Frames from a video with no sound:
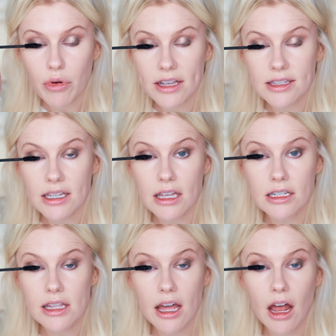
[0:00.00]
pressing
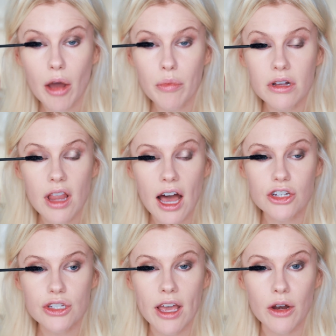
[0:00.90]
into that upper
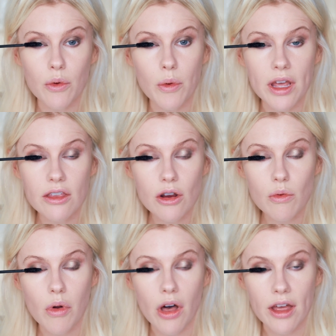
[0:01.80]
lash line with your
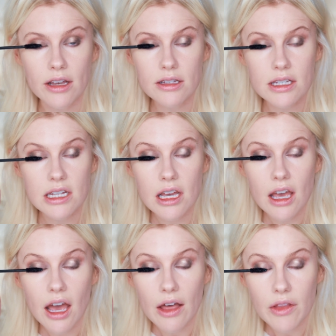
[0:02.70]
wand,
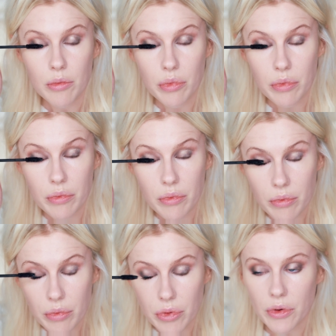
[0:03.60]
and then
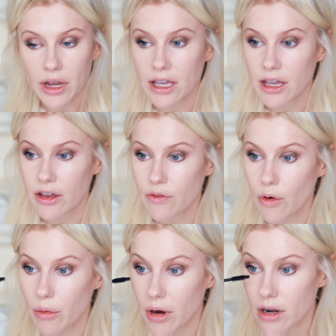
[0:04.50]
bringing it
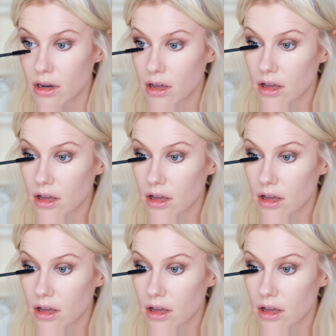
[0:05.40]
forward.